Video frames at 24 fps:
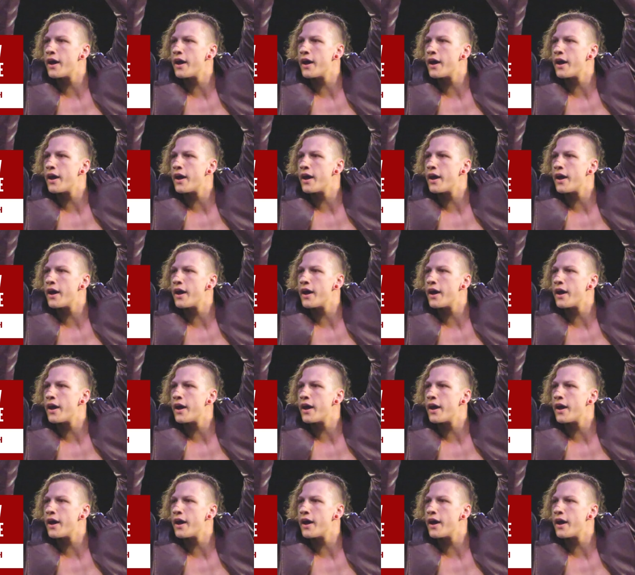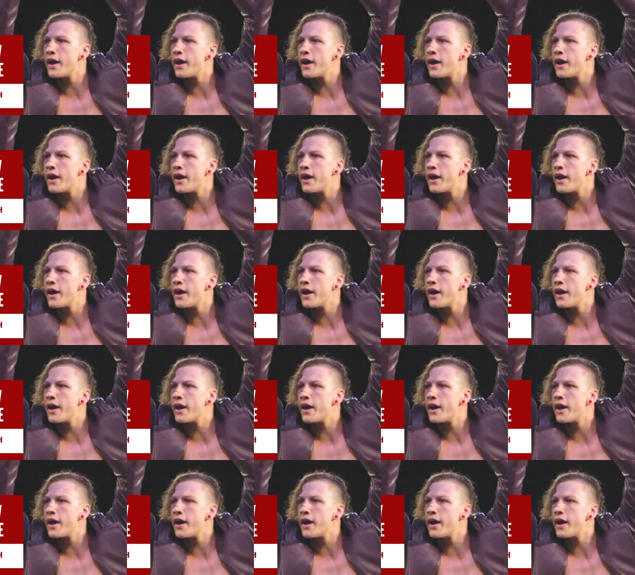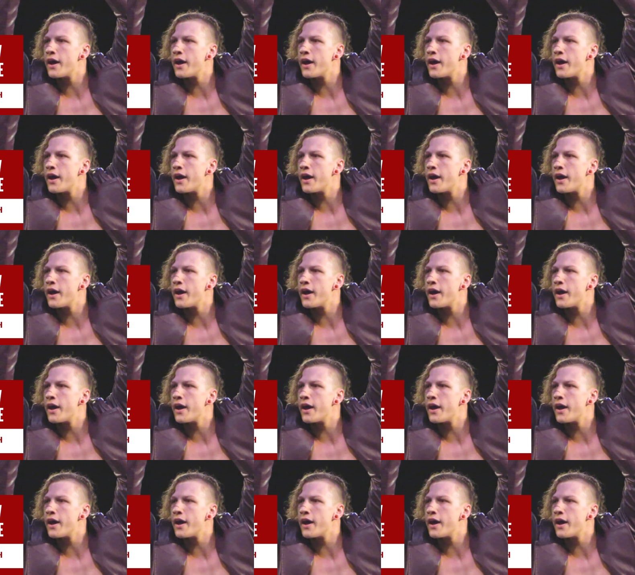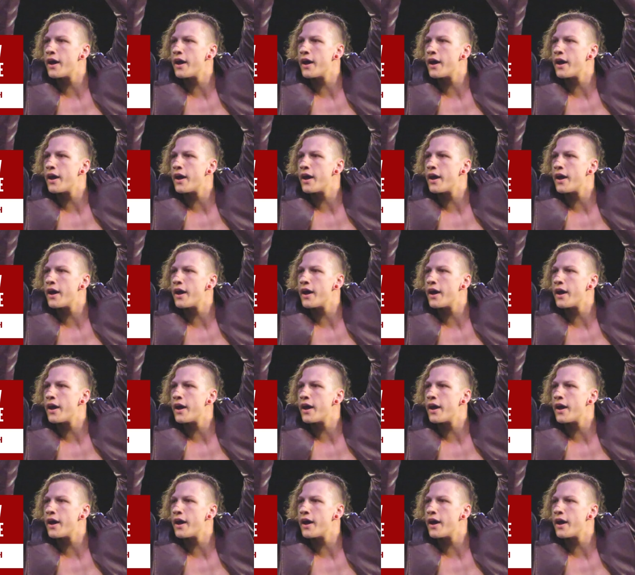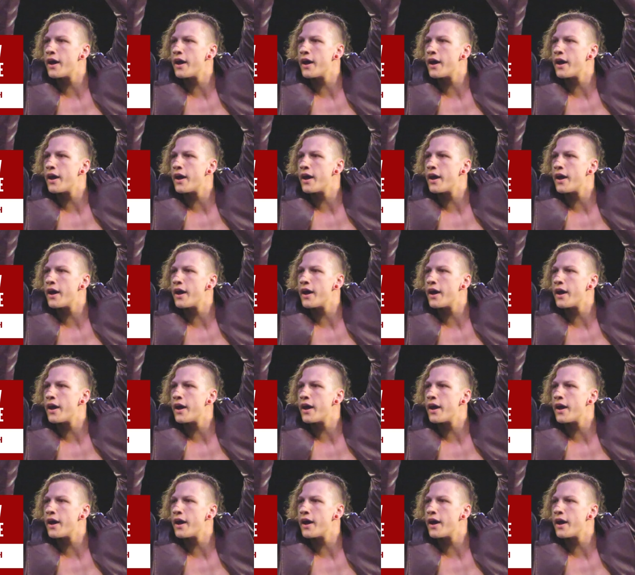(no lip movement)